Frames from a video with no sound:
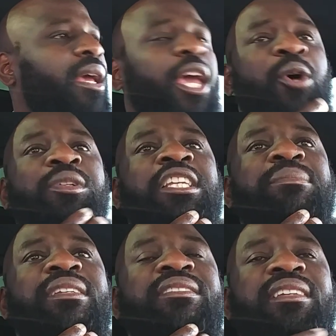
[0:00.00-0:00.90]

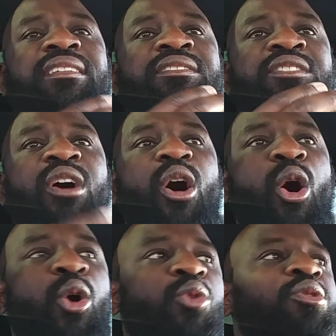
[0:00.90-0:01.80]
LDBC is the
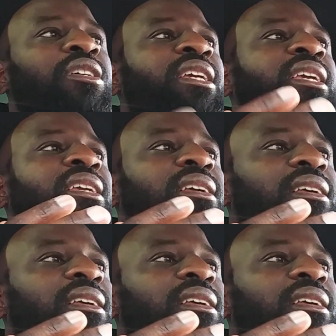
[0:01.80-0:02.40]
only